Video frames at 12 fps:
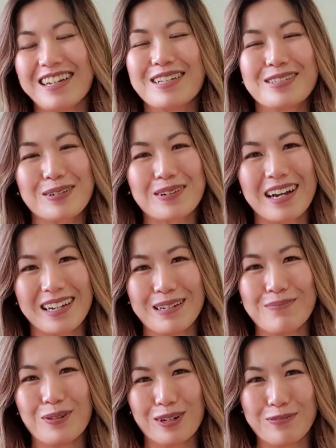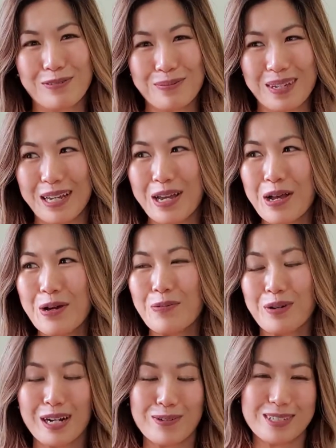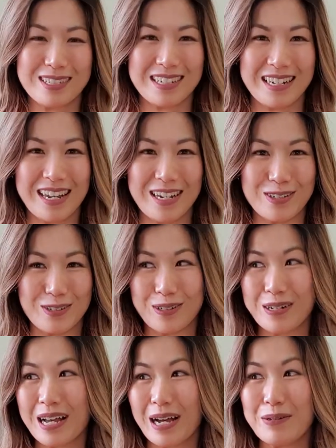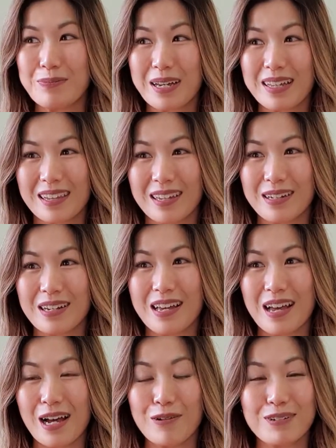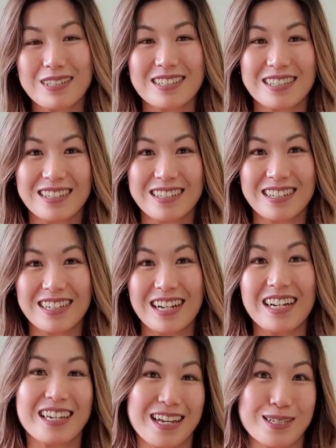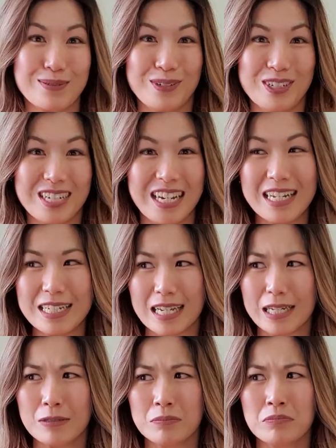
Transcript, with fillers: and he so kindly bought it for me when I was a teenager. I mean back then I wanted a Guess watch and he's like,